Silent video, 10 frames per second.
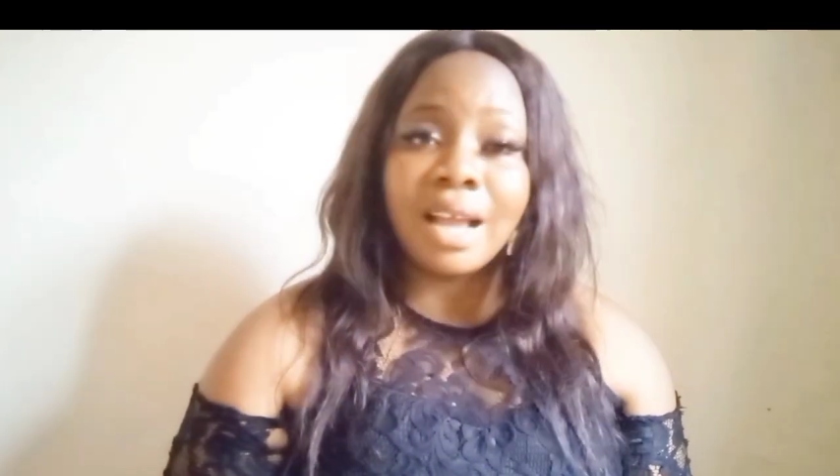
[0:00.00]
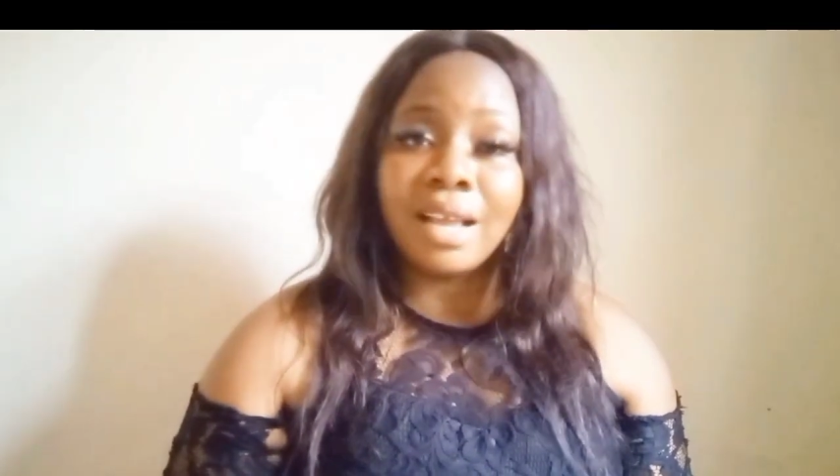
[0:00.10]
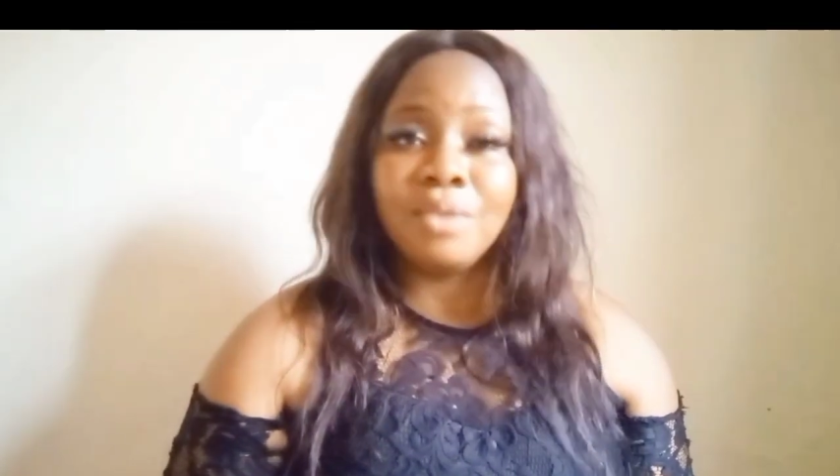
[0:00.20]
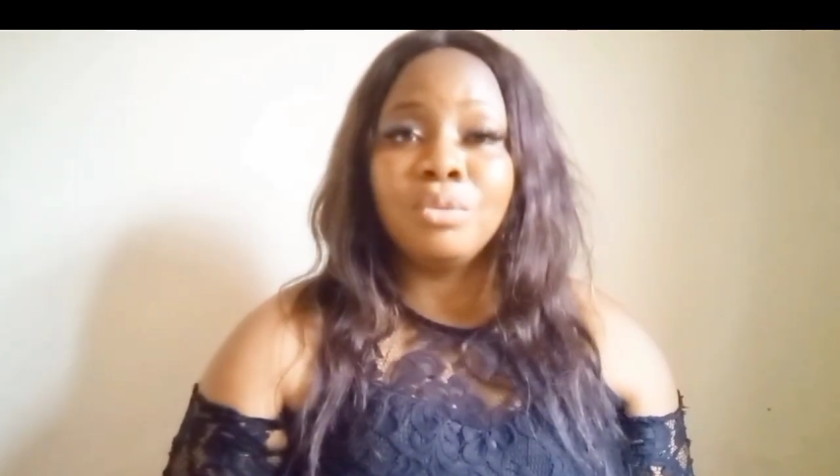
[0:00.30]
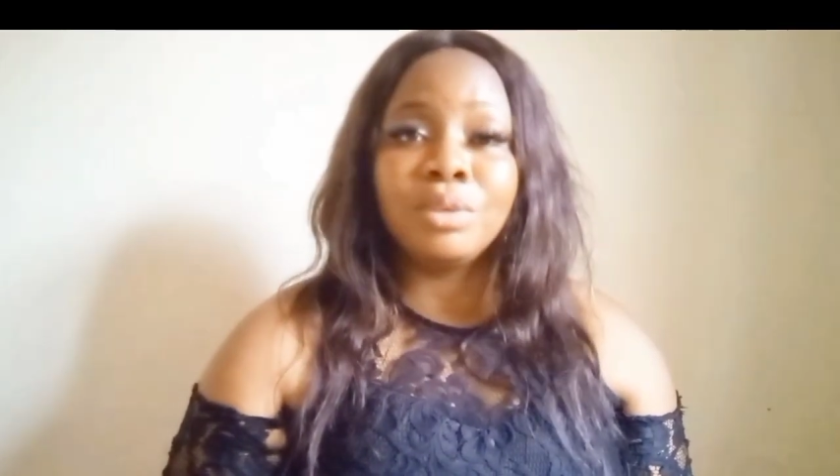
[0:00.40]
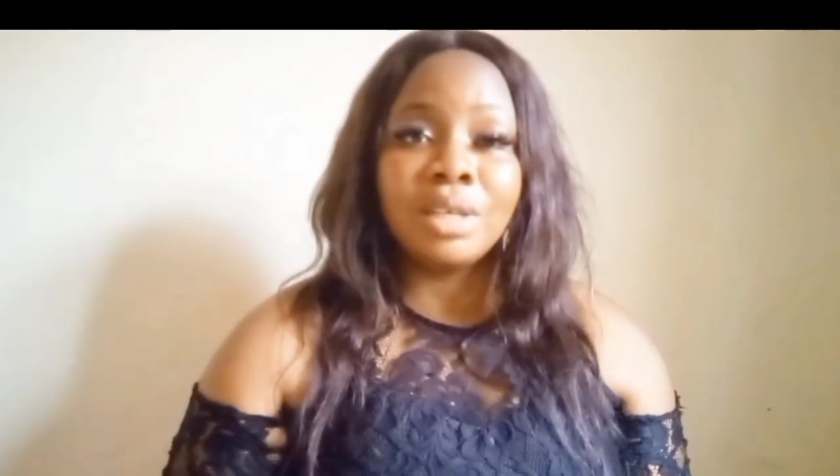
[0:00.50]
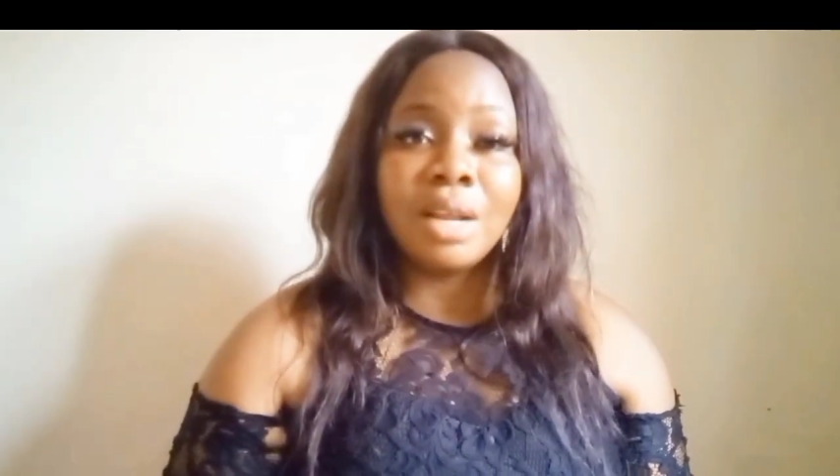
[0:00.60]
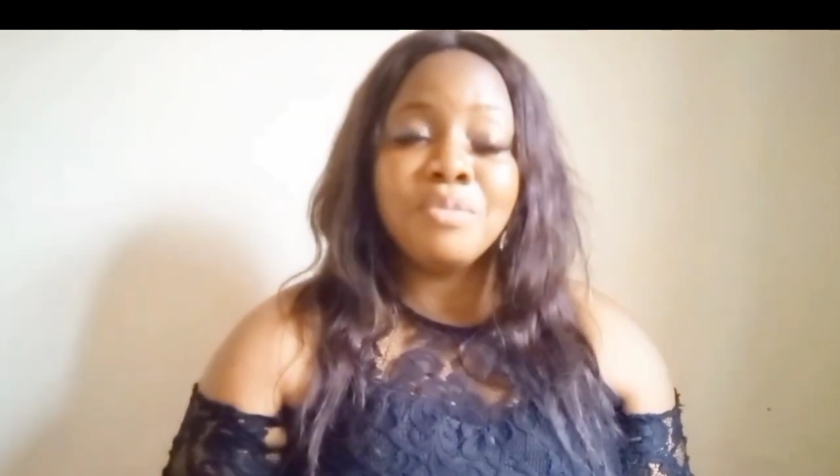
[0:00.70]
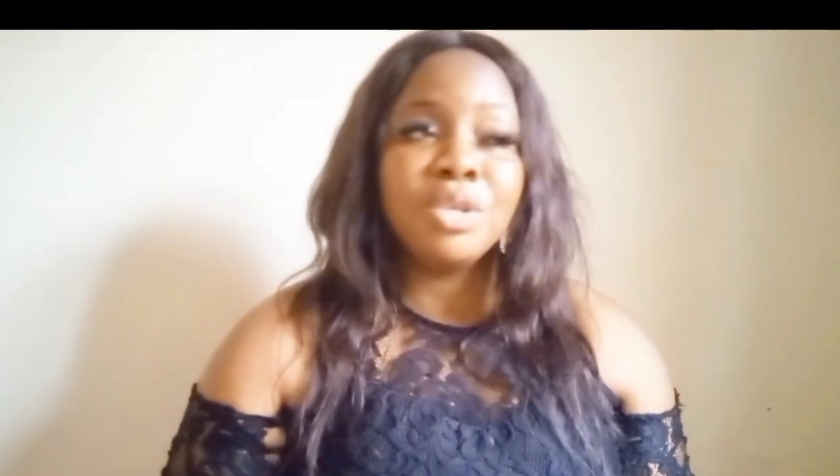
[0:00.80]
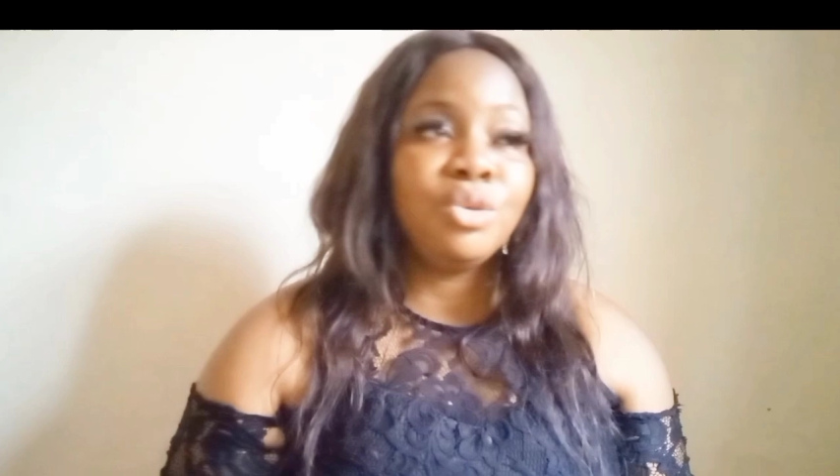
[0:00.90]
I
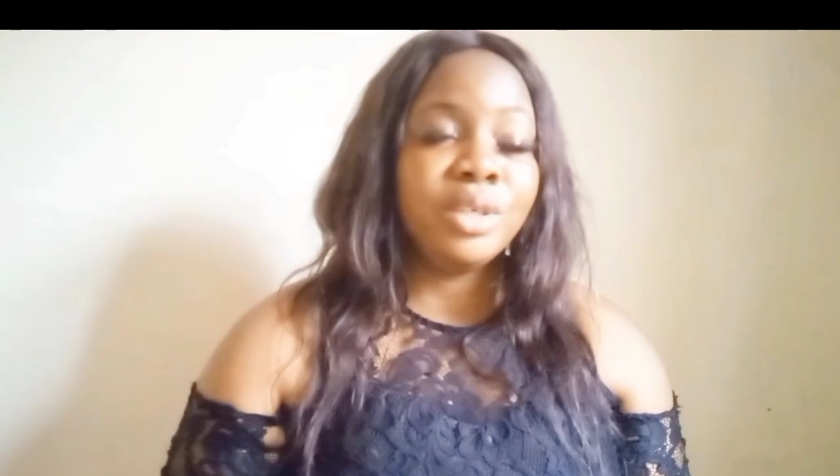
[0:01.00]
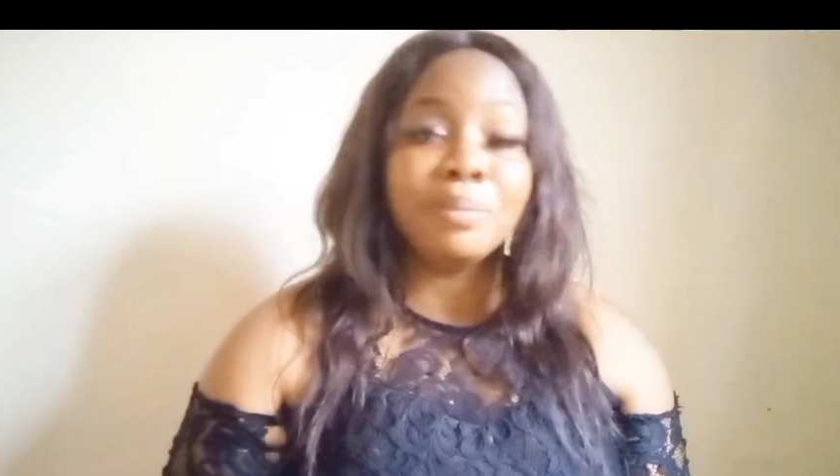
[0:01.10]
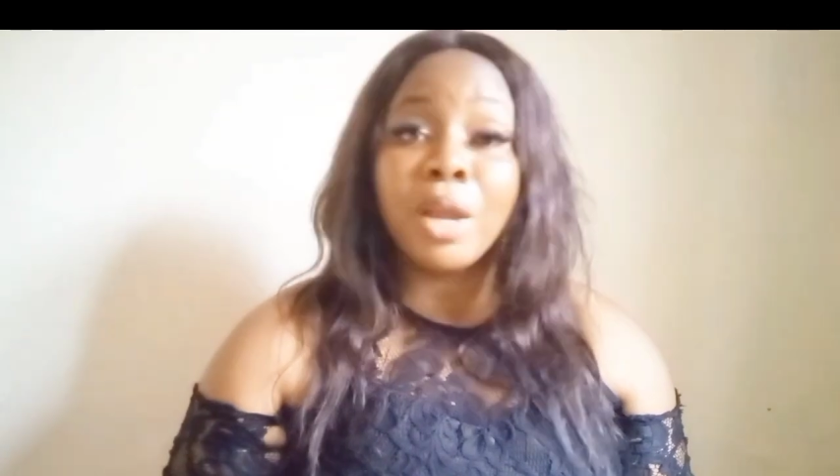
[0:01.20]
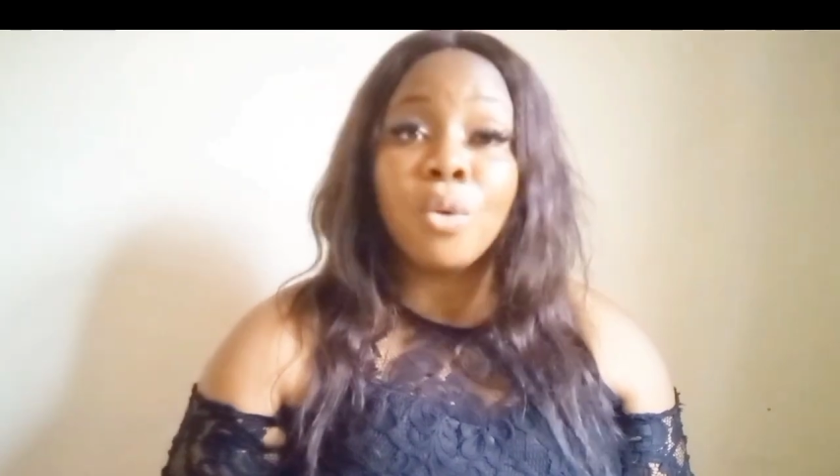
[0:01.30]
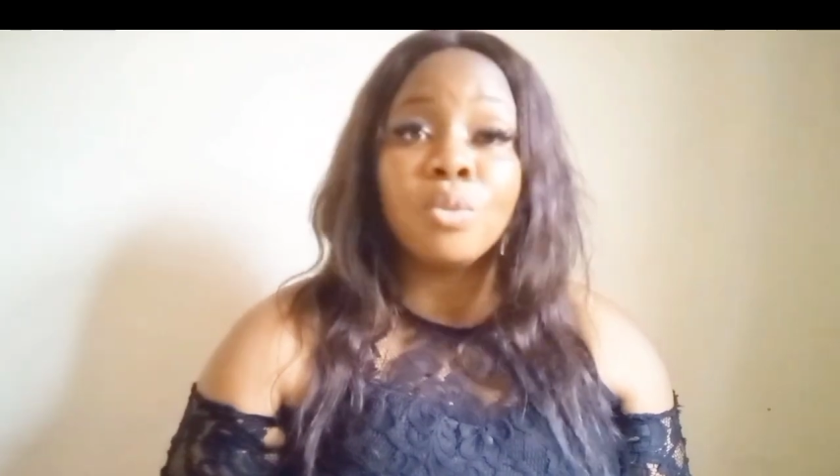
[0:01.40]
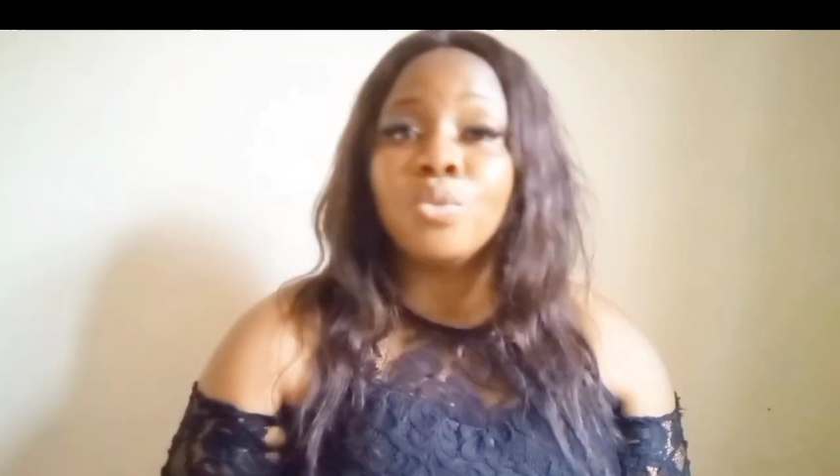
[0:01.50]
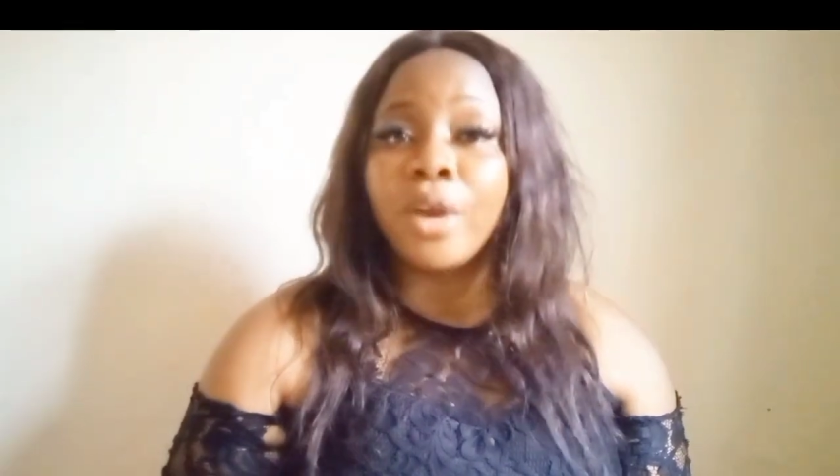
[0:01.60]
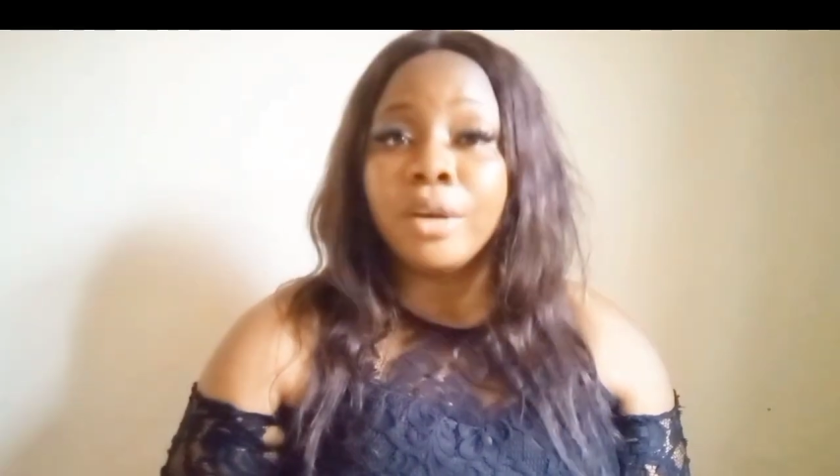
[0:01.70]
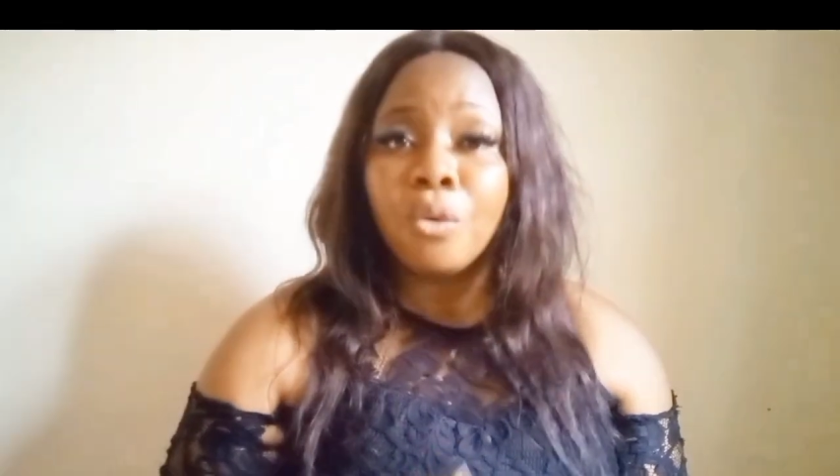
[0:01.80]
let me do it my own way.